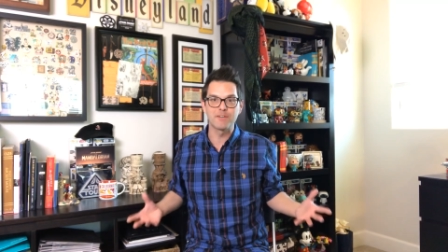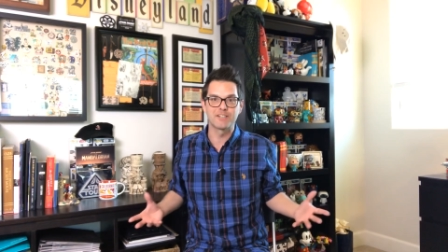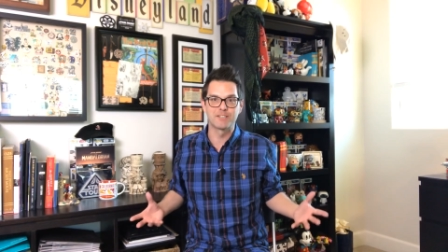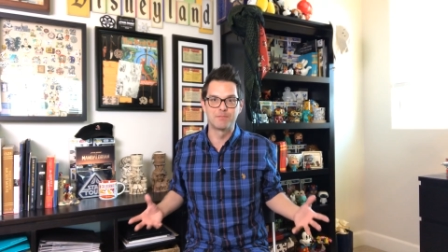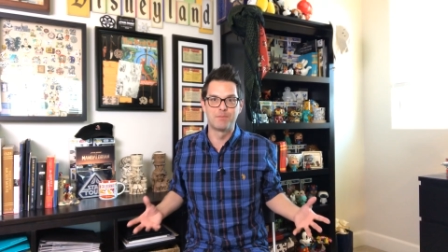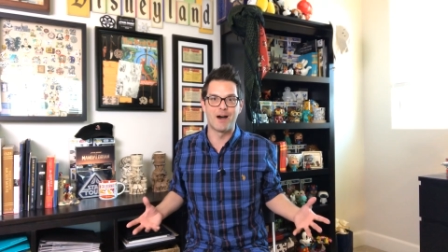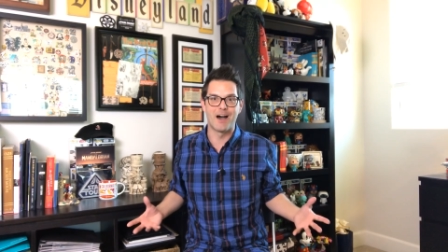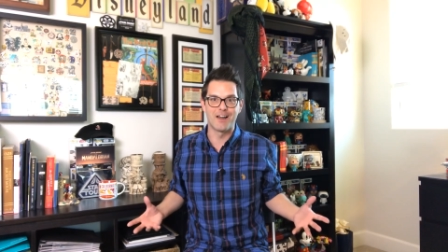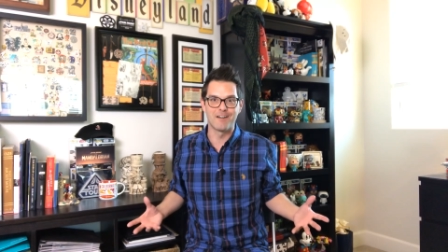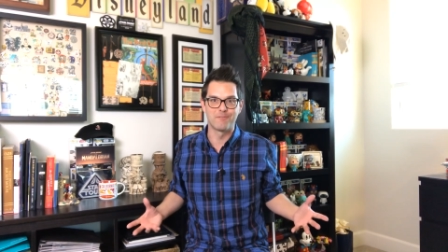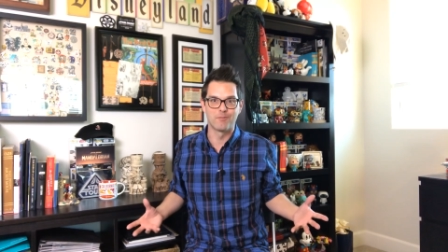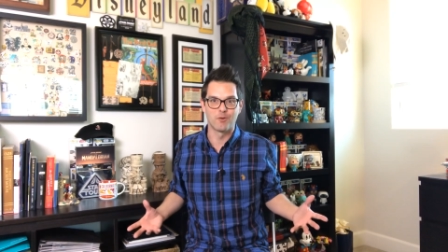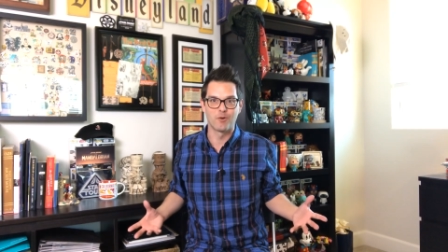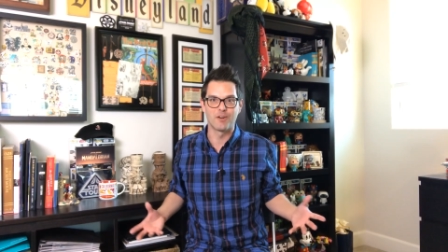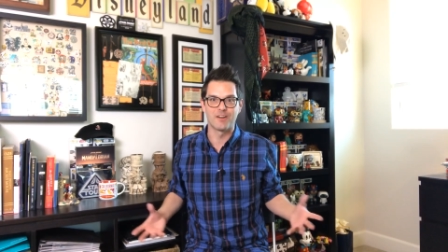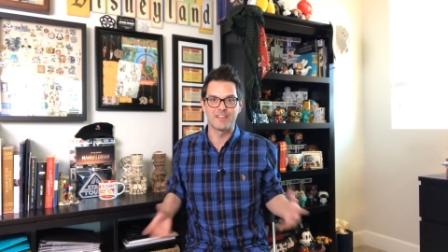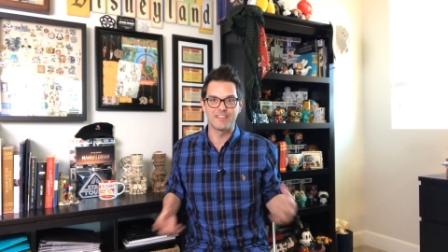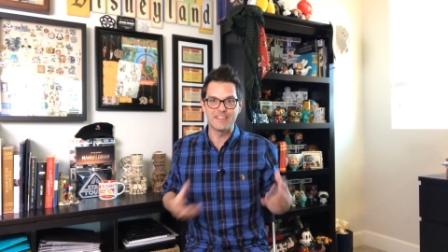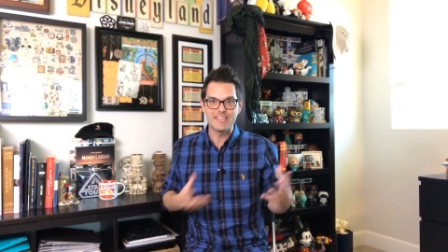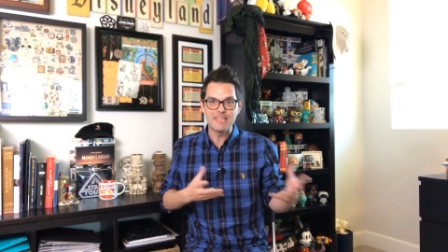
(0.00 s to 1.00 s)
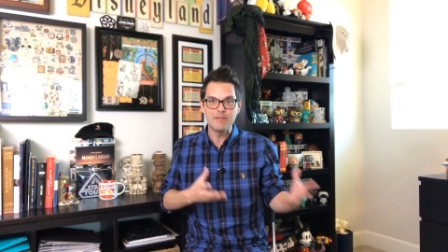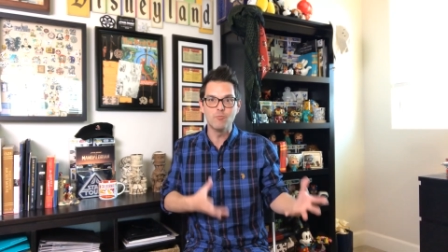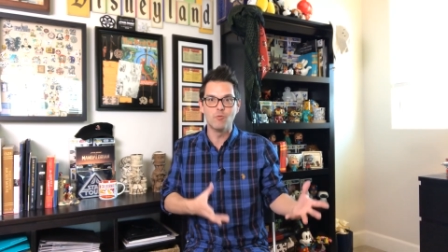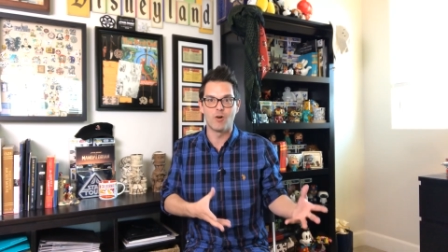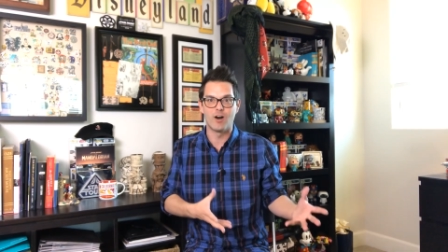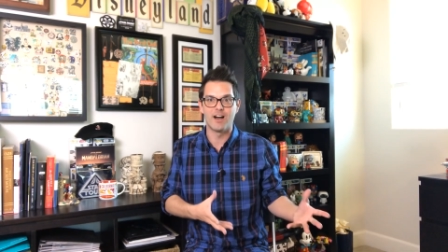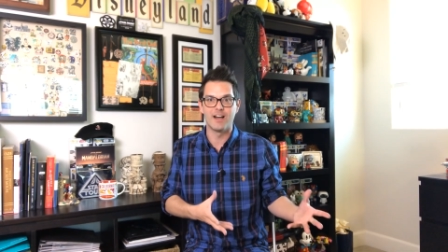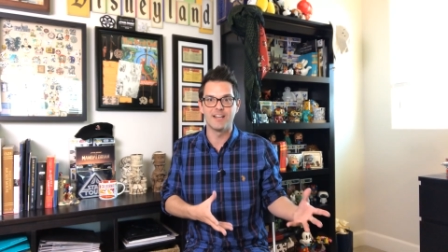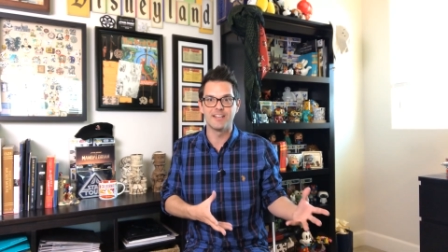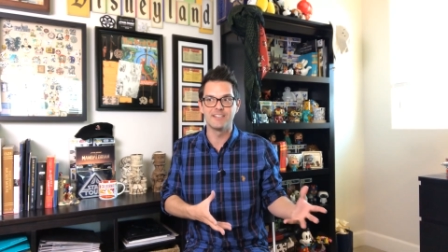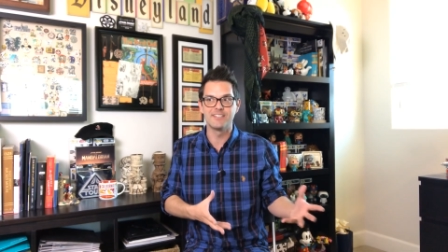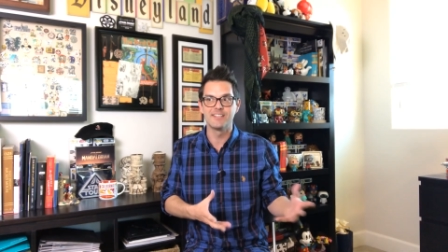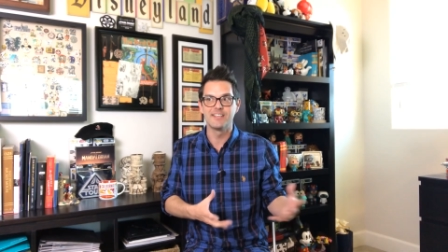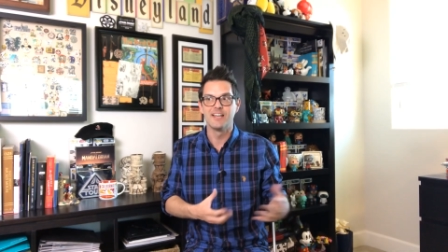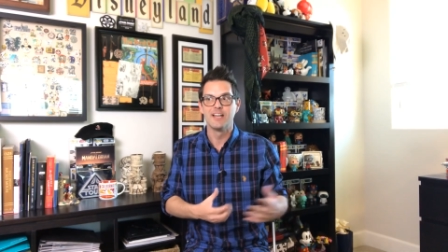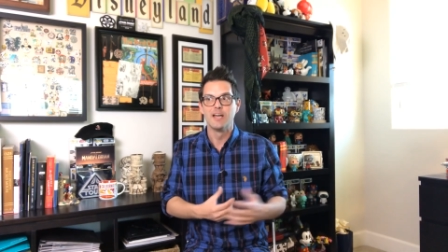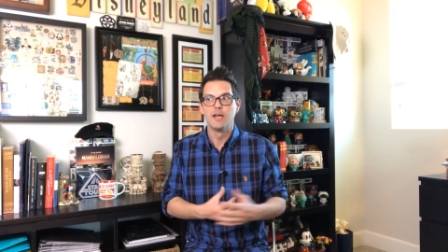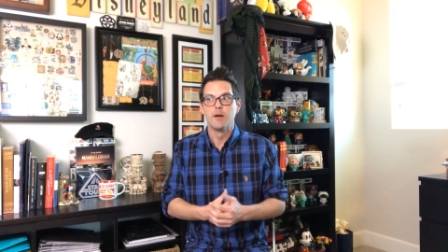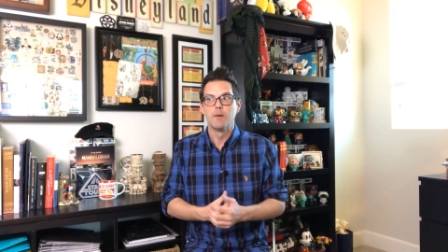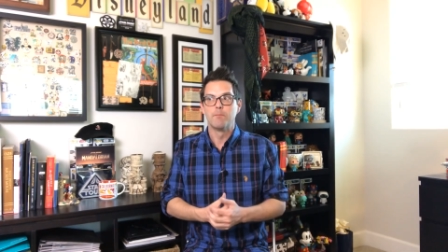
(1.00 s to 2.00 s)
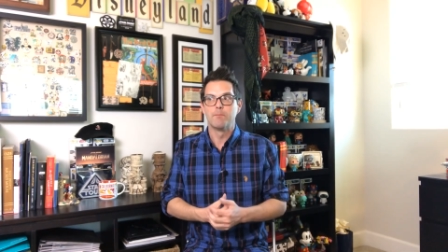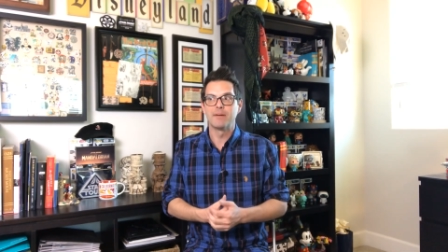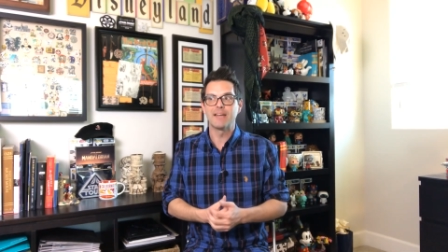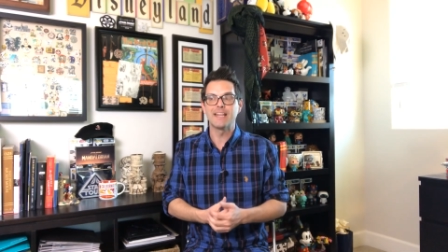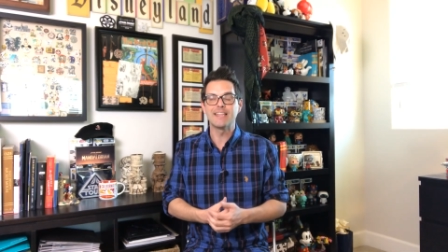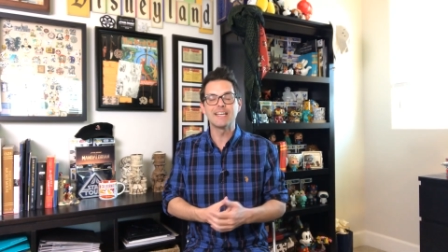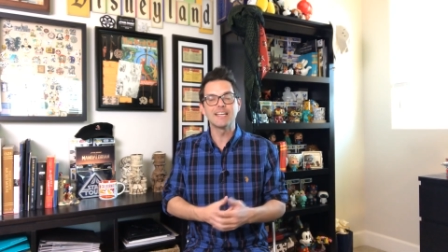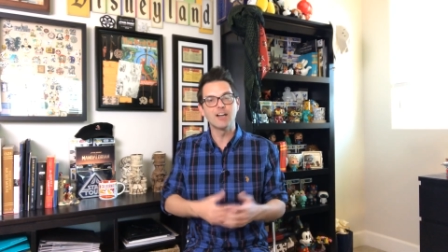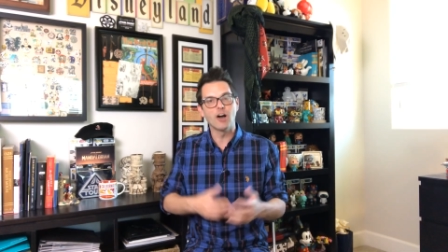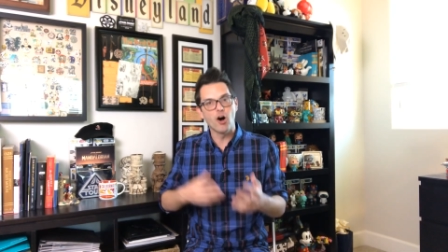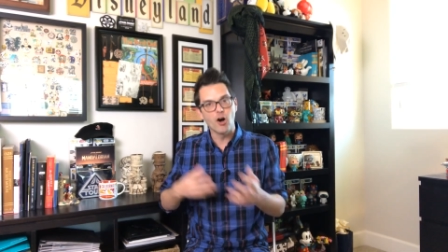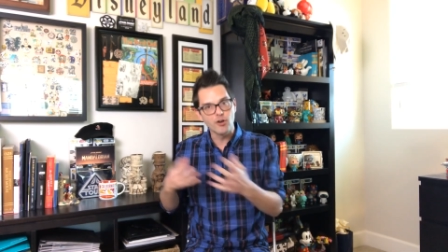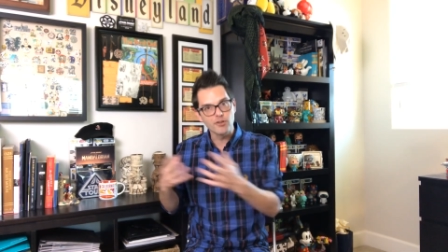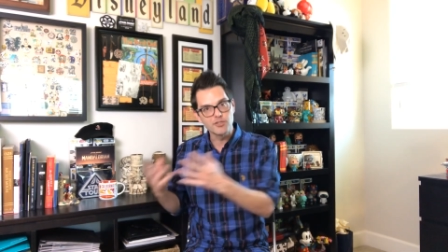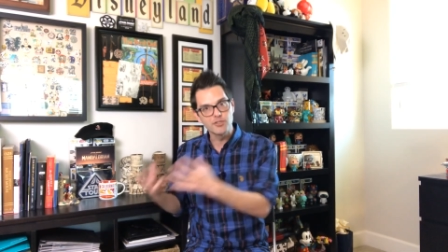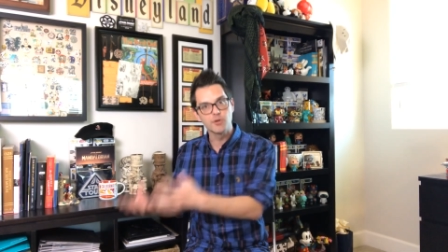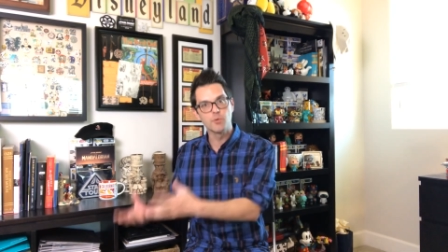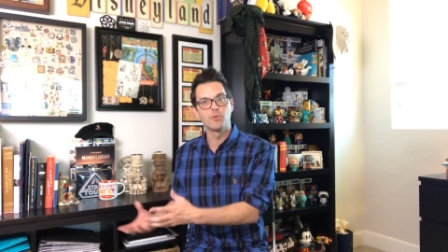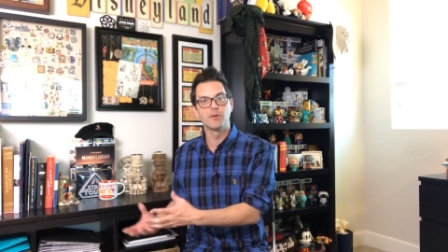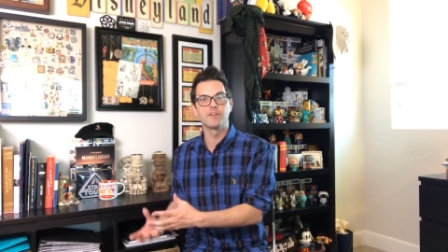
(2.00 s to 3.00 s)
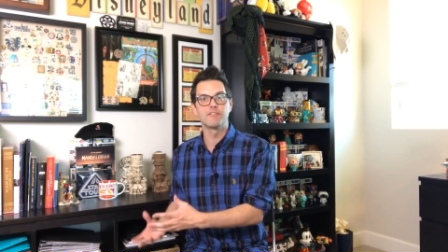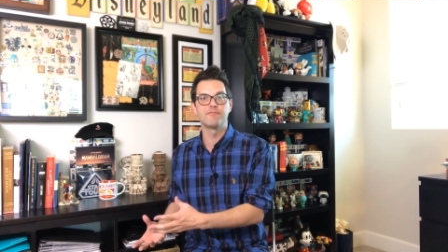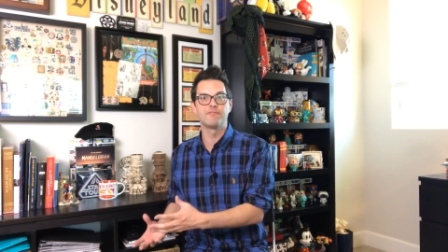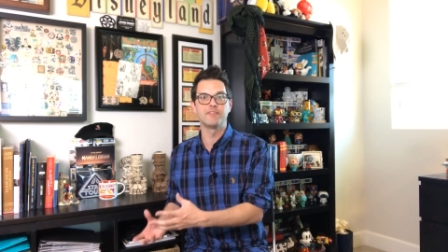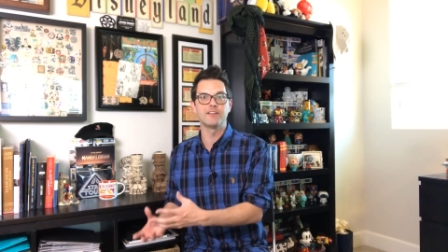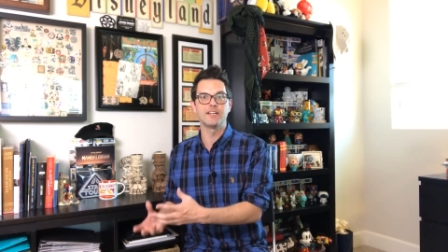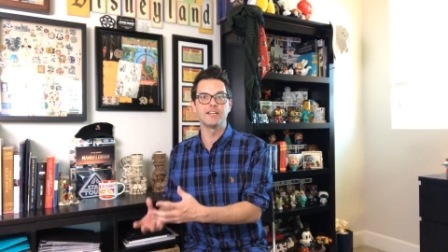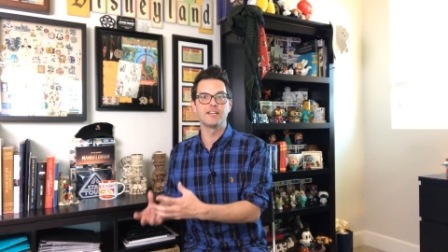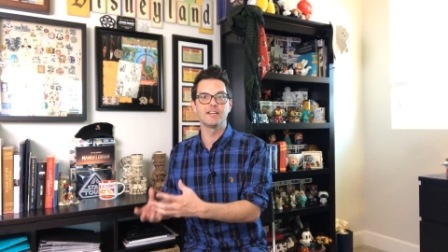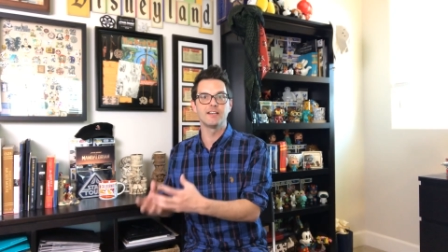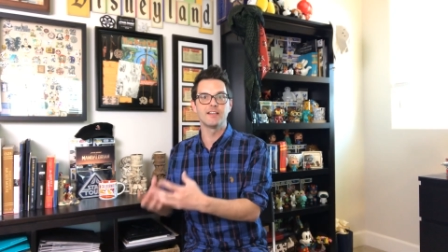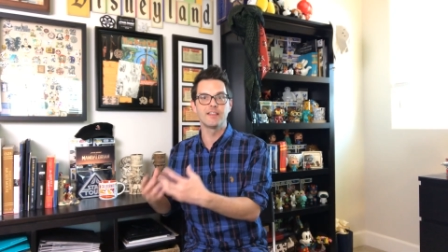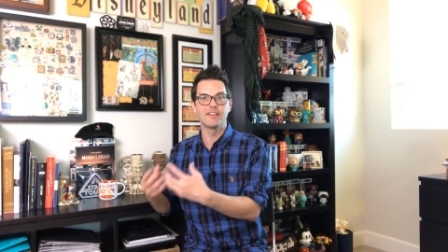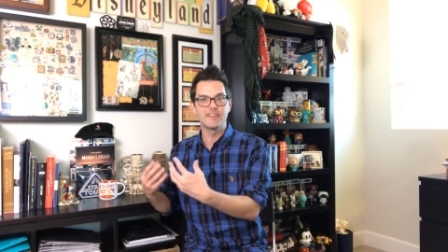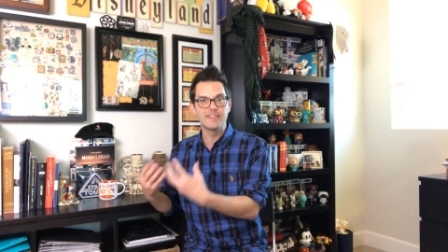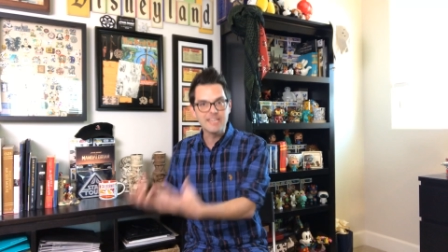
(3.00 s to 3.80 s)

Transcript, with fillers: spot for it theme wise, but I think it also would have fit